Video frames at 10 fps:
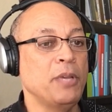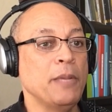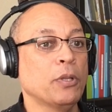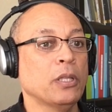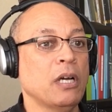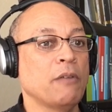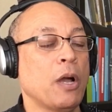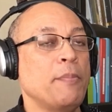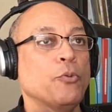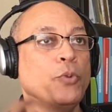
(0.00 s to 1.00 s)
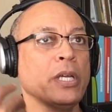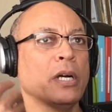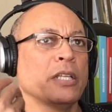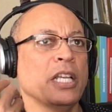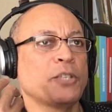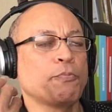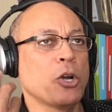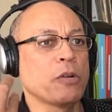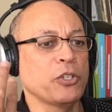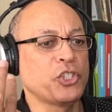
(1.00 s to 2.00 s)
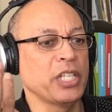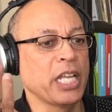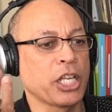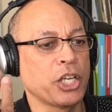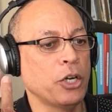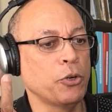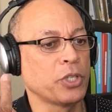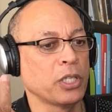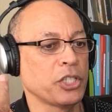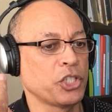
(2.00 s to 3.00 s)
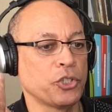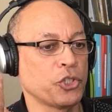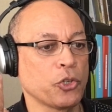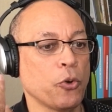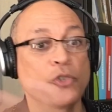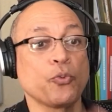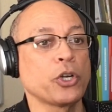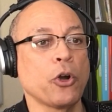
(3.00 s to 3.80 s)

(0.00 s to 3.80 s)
People love, it's part of our genetic code to listen to stories,